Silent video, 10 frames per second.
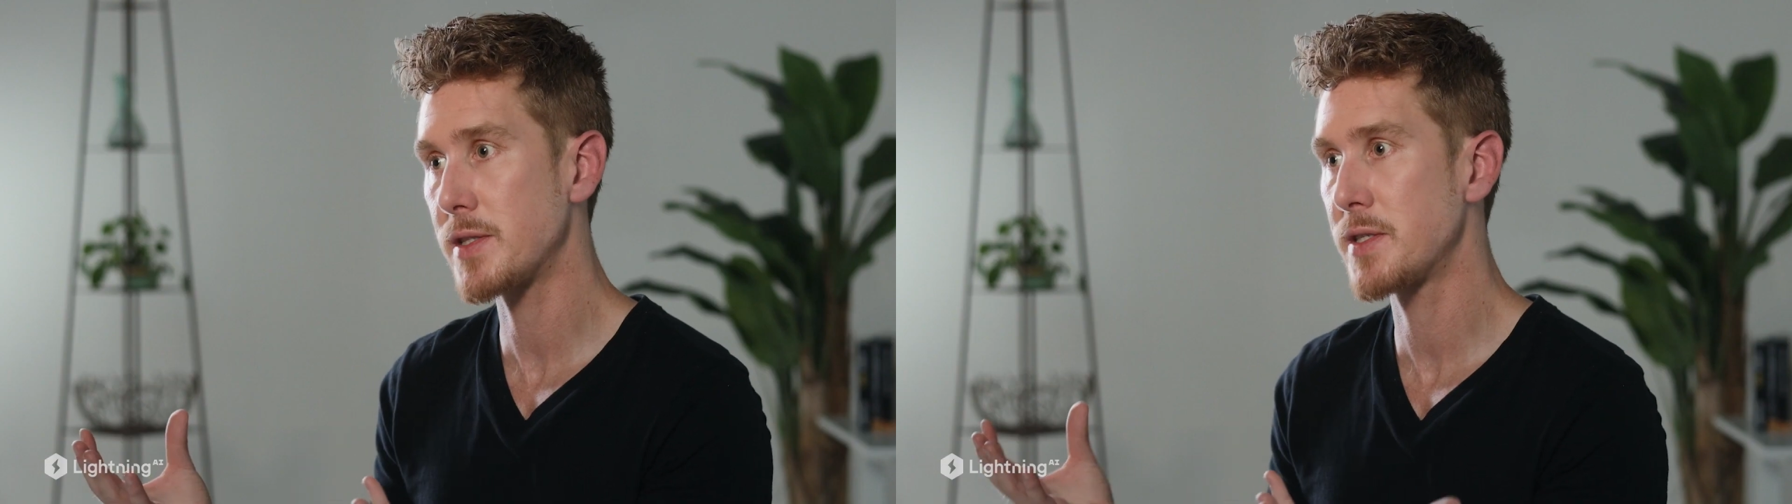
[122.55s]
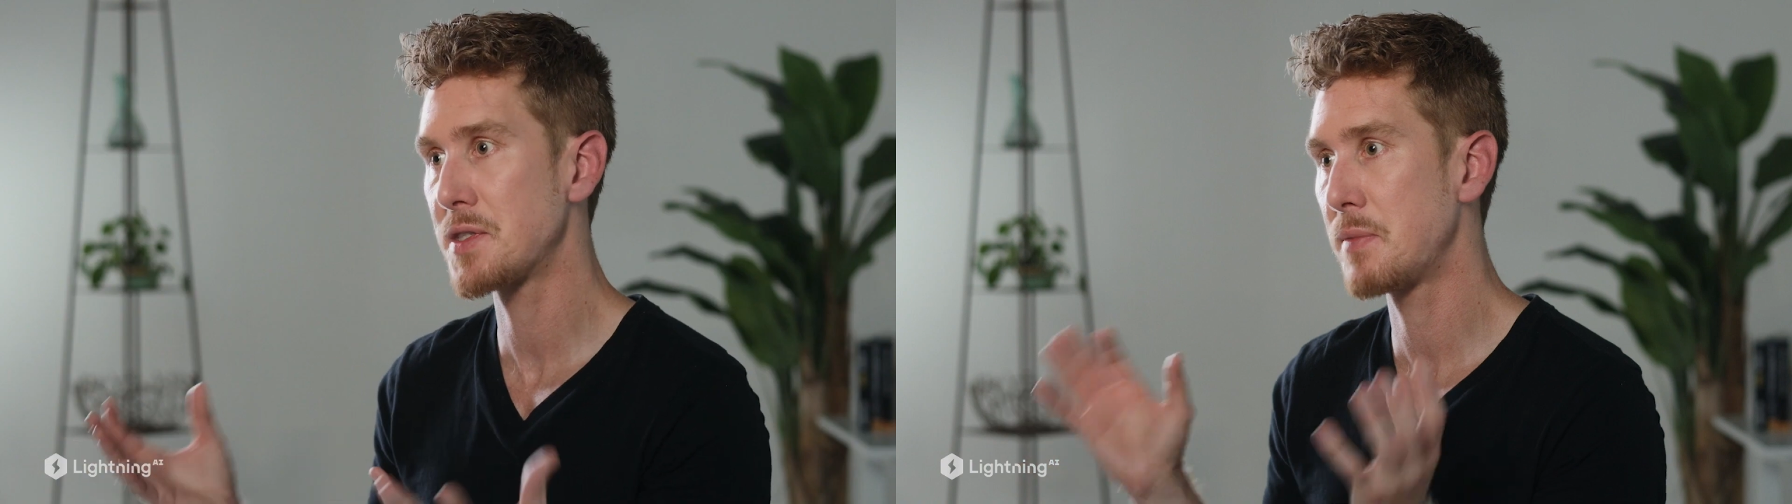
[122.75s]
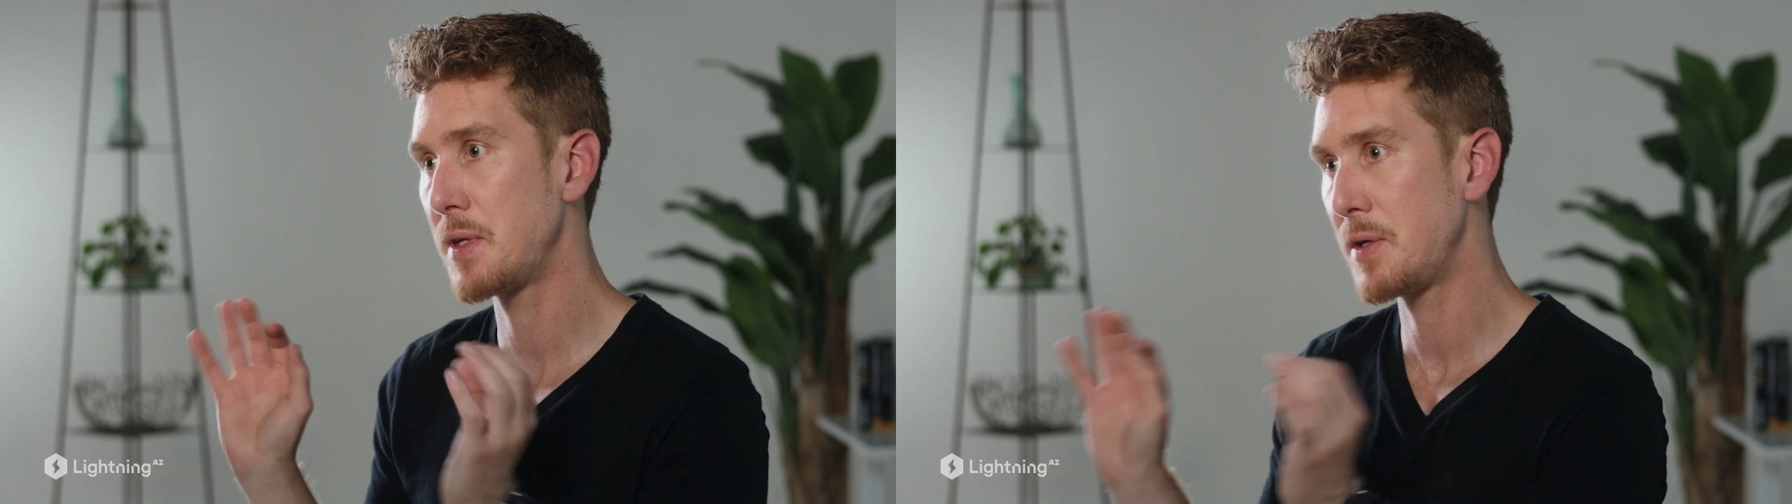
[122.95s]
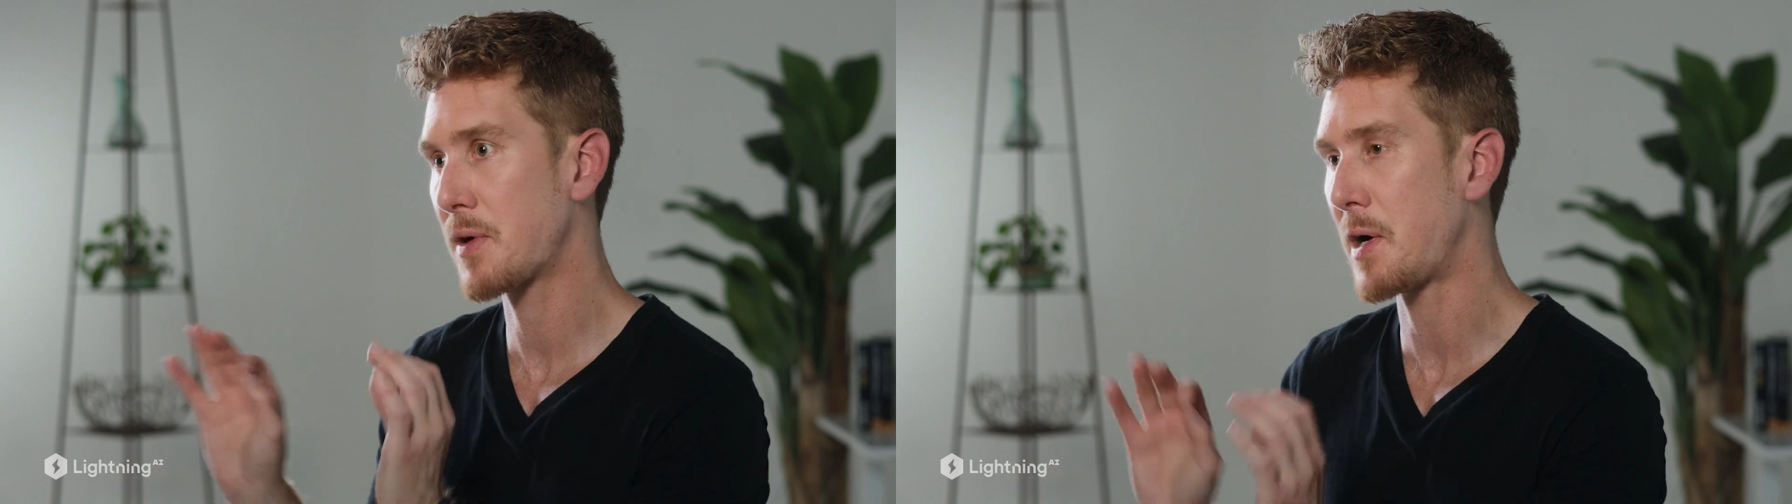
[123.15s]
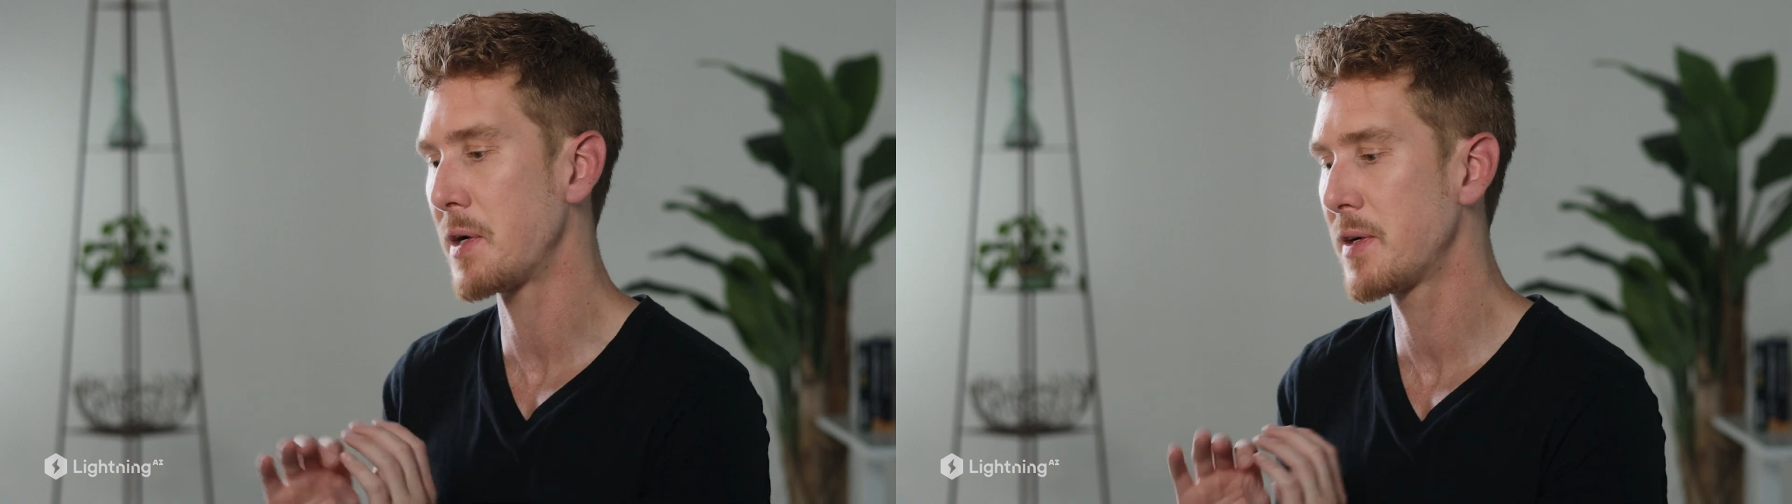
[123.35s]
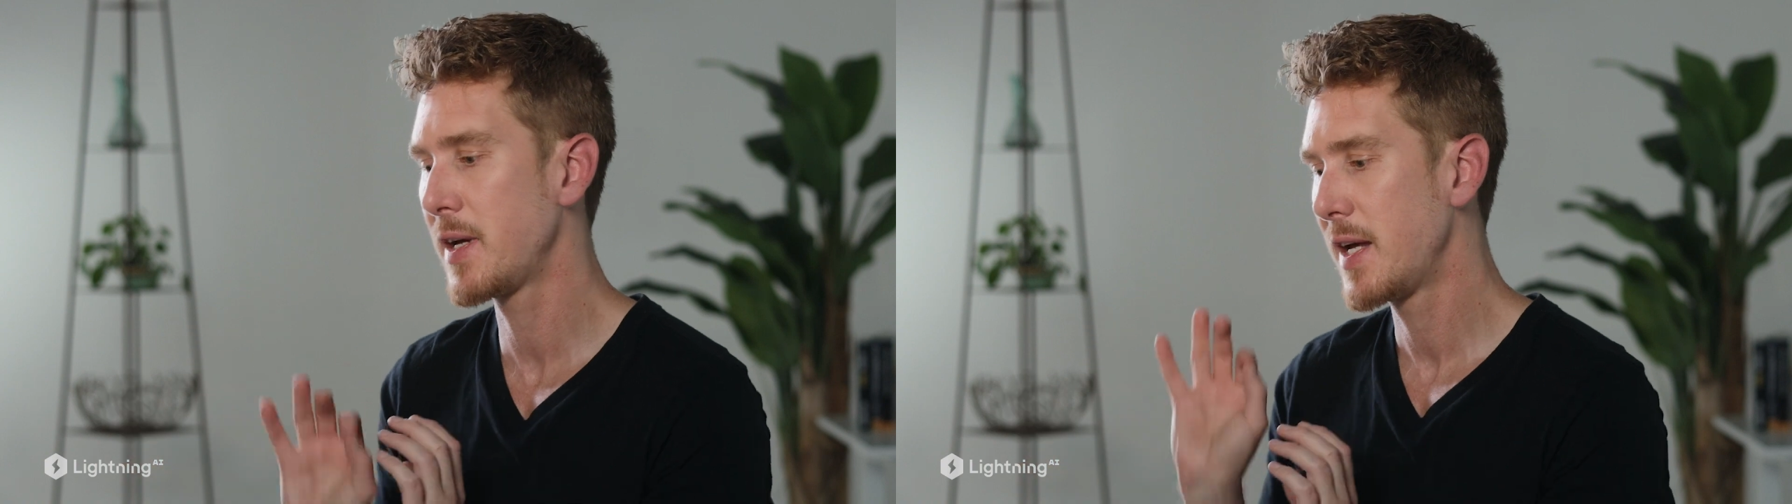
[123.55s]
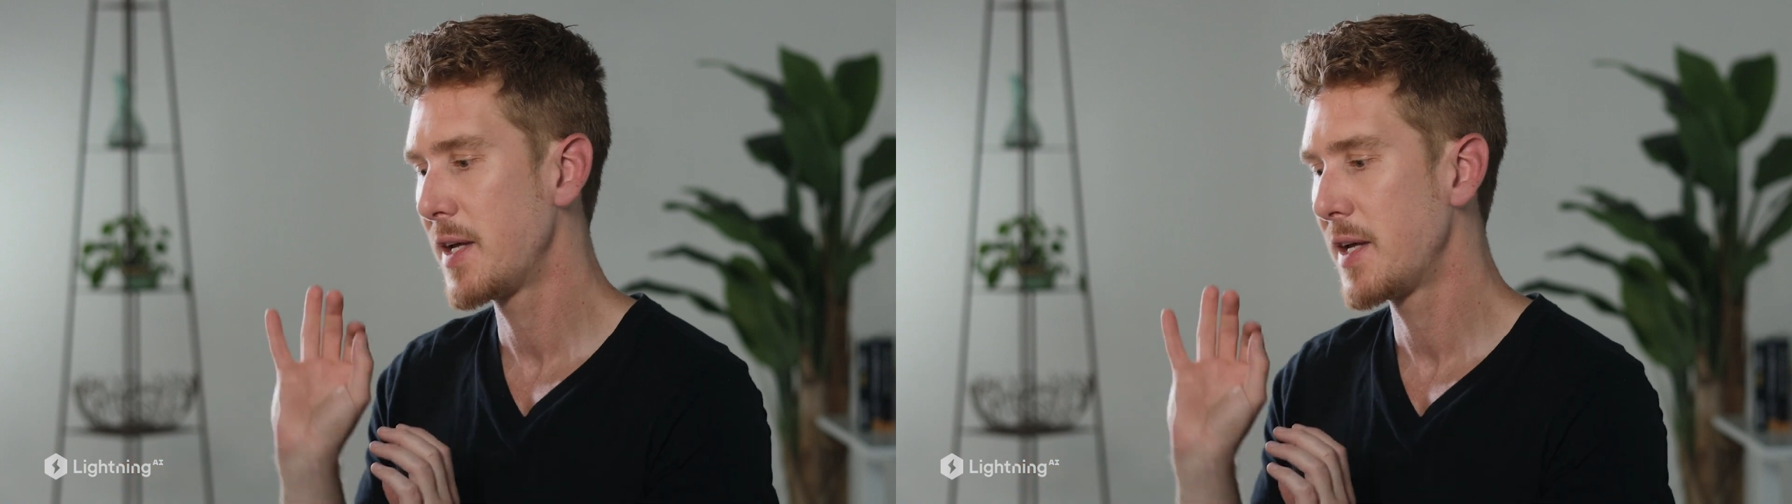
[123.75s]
system in your garden